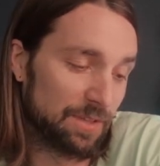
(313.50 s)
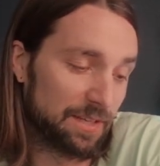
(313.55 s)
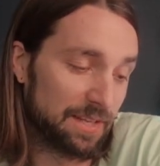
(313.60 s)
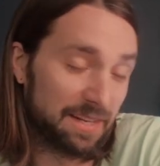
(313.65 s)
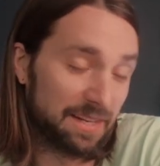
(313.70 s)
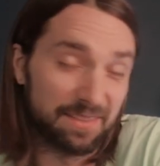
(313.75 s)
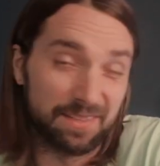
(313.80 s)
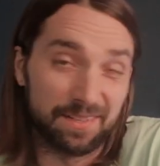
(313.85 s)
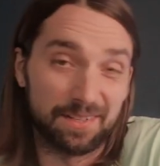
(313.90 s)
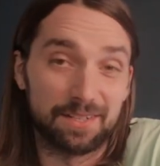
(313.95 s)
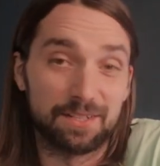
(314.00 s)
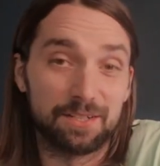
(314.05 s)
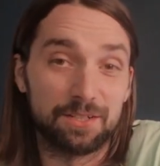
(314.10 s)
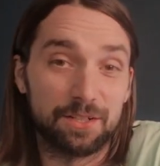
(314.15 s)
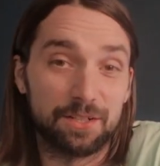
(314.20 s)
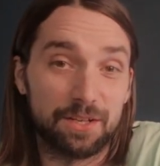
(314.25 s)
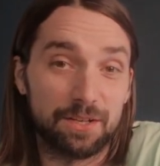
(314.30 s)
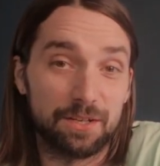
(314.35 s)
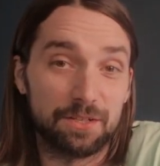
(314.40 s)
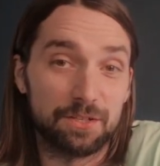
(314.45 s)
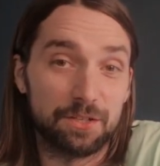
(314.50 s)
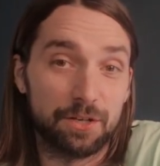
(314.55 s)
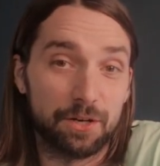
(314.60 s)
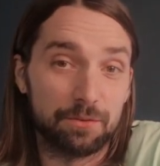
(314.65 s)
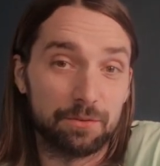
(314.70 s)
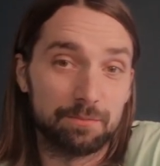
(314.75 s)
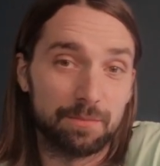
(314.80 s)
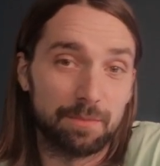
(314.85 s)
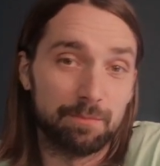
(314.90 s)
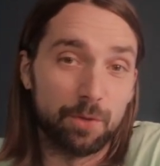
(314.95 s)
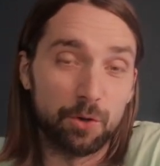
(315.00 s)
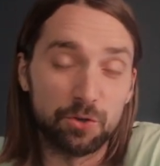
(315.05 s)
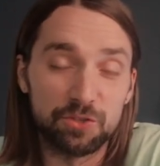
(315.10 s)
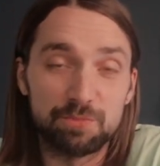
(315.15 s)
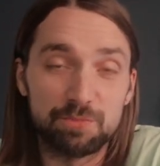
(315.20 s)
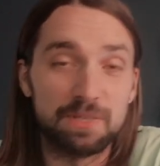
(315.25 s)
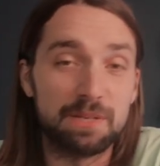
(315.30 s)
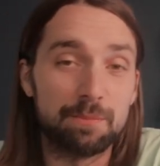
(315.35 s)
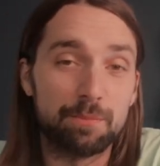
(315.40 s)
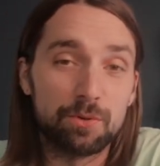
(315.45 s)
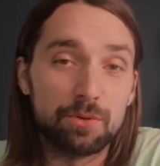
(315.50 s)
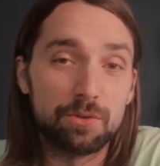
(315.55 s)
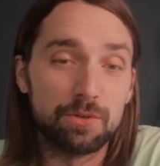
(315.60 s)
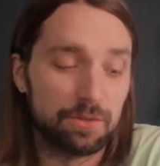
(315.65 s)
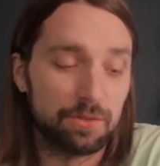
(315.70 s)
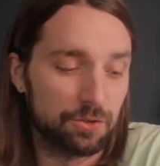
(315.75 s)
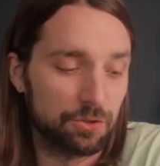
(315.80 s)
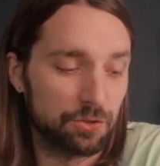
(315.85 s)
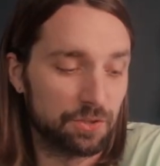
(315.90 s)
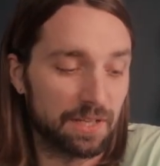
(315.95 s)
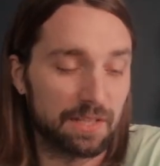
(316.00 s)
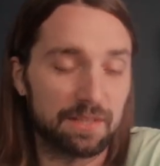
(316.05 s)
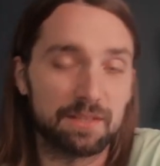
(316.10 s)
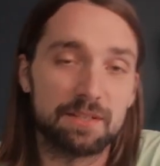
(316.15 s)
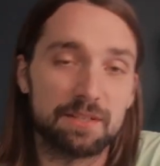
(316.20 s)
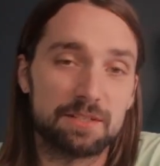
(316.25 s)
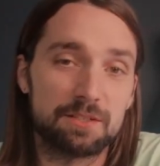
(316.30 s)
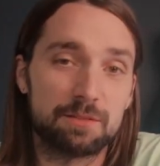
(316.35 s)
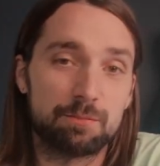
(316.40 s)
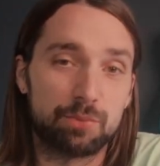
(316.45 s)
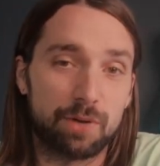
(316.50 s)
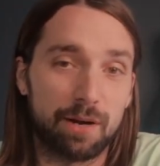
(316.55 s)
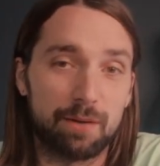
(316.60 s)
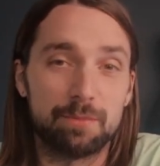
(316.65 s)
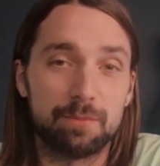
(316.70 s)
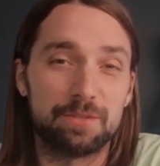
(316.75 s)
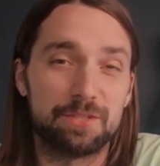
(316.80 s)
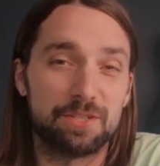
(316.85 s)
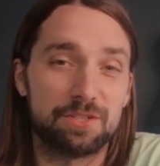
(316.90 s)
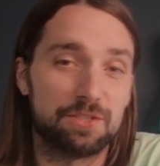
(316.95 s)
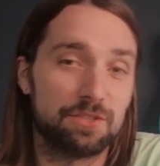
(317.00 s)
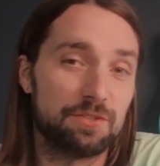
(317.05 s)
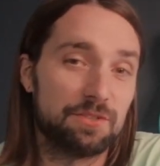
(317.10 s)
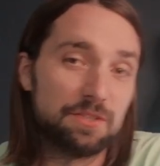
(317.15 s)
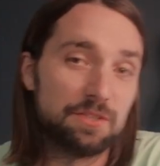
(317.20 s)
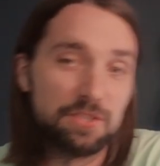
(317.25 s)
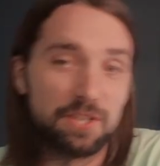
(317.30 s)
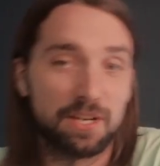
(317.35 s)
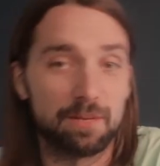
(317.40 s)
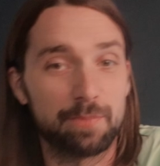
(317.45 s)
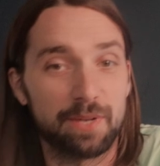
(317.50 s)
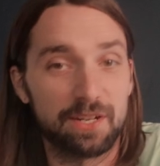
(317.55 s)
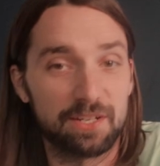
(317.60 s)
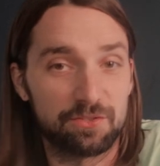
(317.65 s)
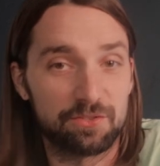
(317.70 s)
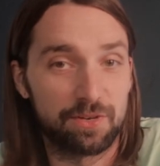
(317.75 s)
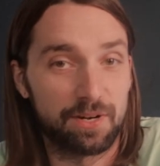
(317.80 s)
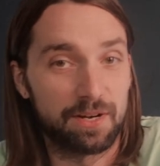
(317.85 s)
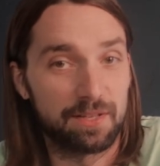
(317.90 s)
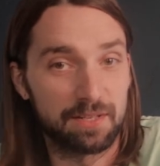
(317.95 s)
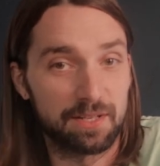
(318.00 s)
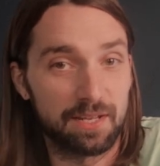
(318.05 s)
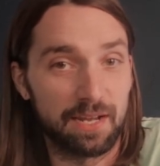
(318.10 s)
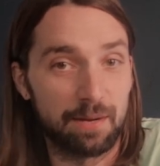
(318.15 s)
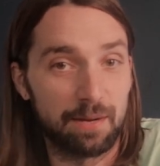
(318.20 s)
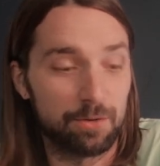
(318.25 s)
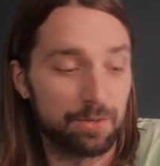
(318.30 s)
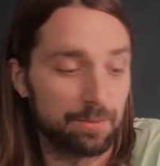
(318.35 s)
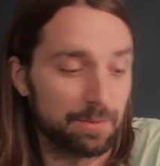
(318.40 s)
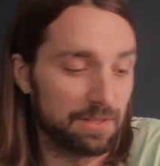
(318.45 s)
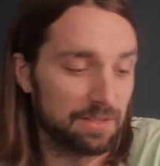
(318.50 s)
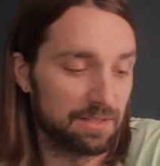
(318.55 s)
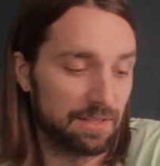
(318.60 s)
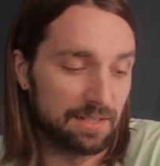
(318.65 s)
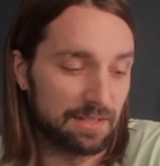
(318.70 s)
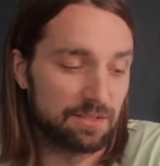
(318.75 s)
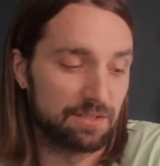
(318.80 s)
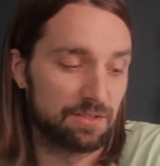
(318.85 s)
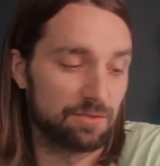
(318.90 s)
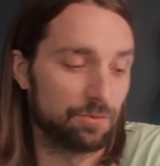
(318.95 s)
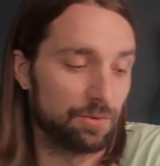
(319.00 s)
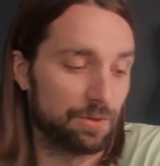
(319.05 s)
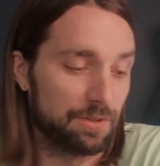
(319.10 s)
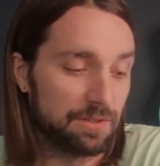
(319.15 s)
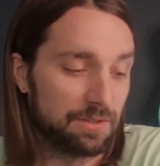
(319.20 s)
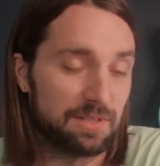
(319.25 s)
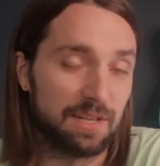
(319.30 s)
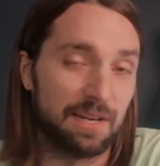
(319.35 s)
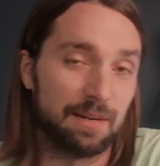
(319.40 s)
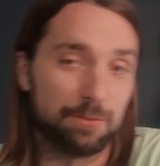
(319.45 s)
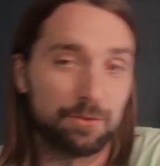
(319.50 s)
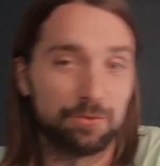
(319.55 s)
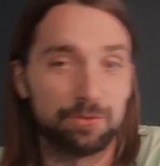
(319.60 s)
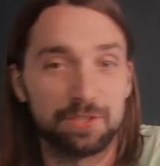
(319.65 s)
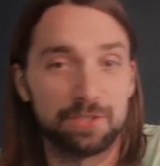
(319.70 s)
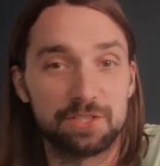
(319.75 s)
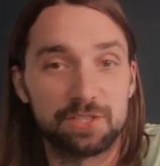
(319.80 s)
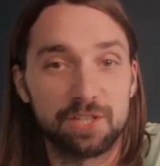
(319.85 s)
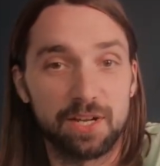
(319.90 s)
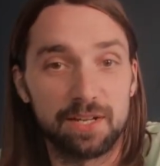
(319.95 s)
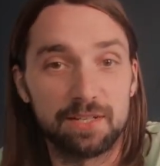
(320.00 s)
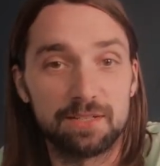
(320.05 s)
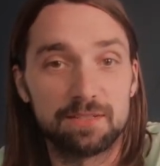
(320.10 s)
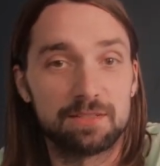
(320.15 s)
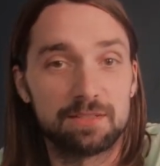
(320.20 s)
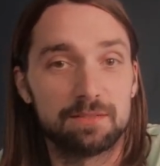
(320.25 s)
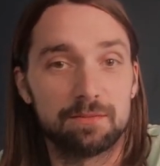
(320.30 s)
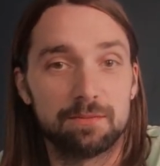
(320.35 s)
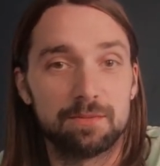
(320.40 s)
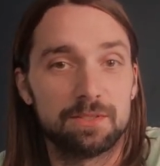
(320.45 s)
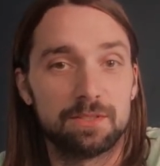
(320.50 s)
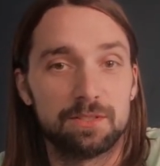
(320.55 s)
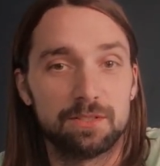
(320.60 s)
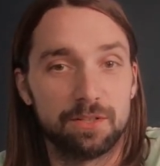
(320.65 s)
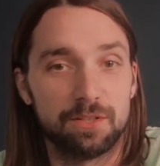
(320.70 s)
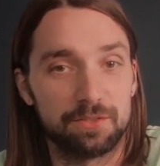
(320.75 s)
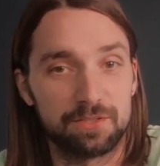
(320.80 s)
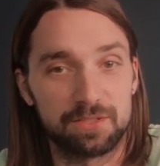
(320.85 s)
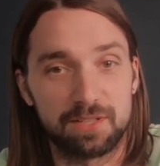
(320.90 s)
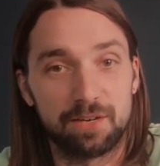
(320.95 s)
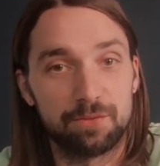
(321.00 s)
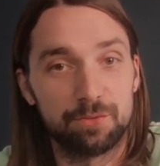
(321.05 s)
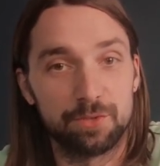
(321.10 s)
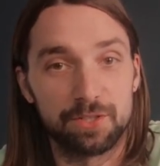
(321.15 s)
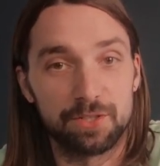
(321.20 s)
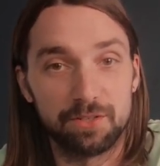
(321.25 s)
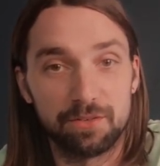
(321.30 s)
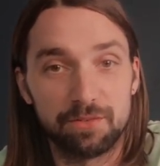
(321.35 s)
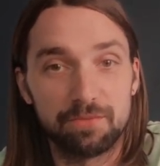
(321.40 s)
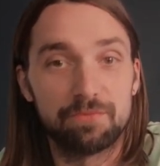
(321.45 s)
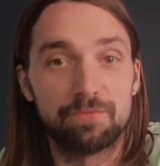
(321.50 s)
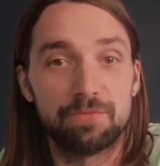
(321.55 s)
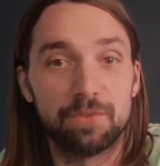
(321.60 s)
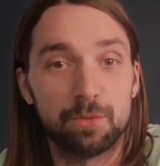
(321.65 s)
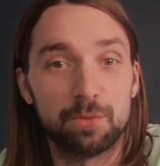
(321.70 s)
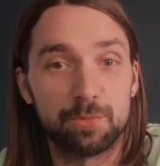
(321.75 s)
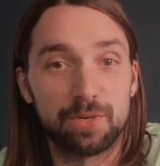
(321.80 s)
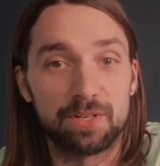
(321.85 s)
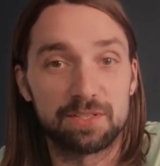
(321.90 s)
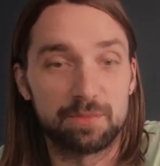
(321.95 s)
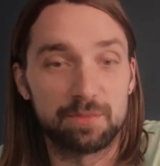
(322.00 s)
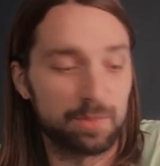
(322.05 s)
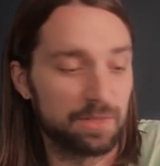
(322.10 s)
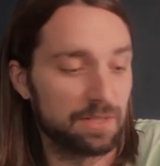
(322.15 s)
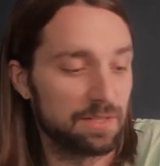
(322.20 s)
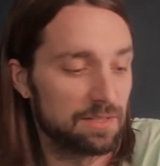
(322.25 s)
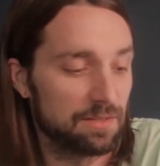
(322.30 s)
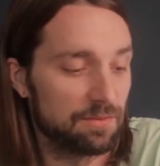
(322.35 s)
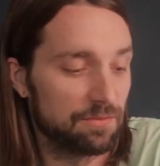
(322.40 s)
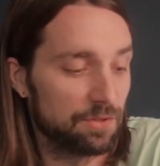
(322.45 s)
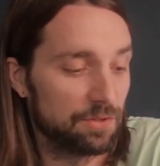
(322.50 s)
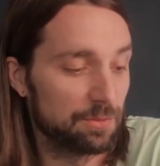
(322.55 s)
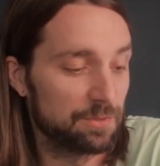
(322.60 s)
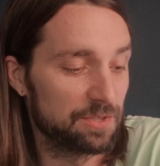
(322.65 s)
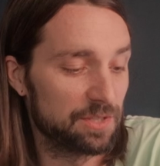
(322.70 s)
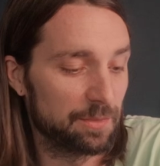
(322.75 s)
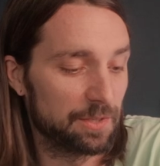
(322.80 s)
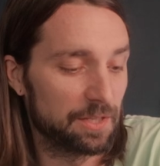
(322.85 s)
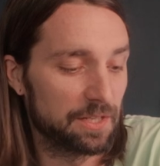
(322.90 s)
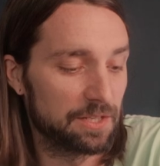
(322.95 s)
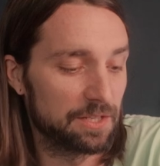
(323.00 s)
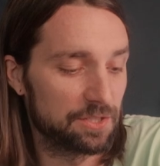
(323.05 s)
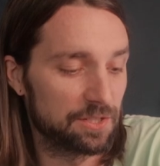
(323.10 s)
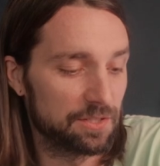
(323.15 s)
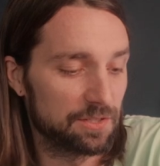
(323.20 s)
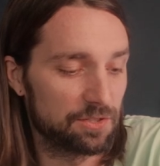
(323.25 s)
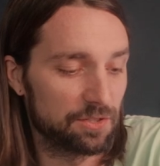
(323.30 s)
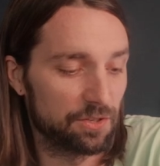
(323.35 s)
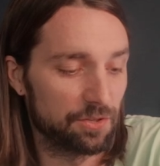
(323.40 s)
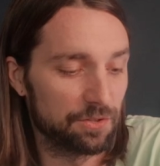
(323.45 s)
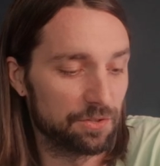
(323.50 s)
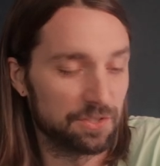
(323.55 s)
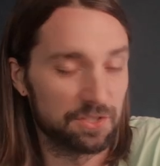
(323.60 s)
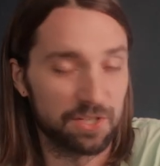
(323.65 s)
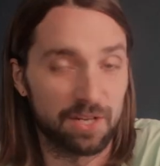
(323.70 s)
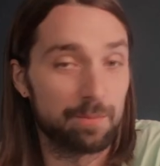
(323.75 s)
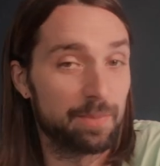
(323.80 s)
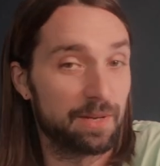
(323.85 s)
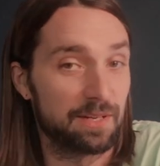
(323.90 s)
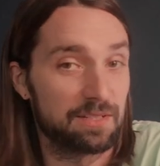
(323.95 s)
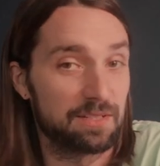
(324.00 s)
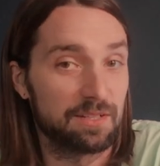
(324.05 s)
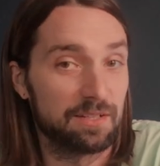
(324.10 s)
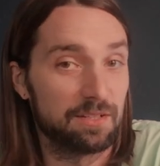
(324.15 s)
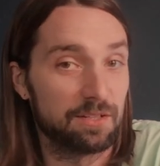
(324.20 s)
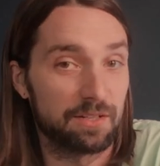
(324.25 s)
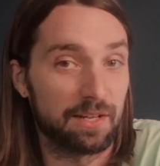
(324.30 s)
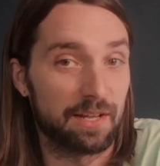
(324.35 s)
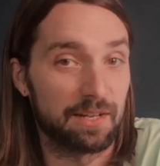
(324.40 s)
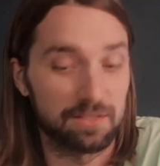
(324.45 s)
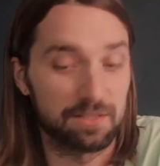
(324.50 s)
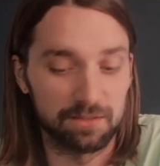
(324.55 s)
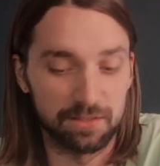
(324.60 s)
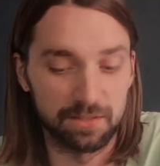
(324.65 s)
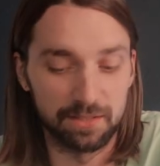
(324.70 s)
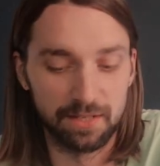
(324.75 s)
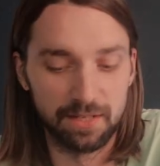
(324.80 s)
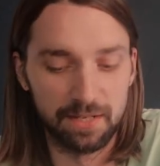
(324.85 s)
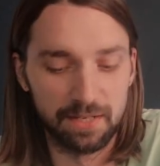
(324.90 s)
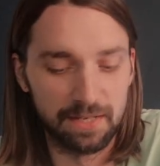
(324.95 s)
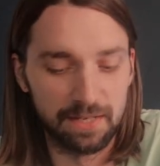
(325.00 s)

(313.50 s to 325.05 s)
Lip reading: And I think, you know, most people who get this probably just use the JPEG straight out of the camera because that's where this camera really shines. You know, it's got really good film recipes and film simulations, so the JPEGs can look excellent.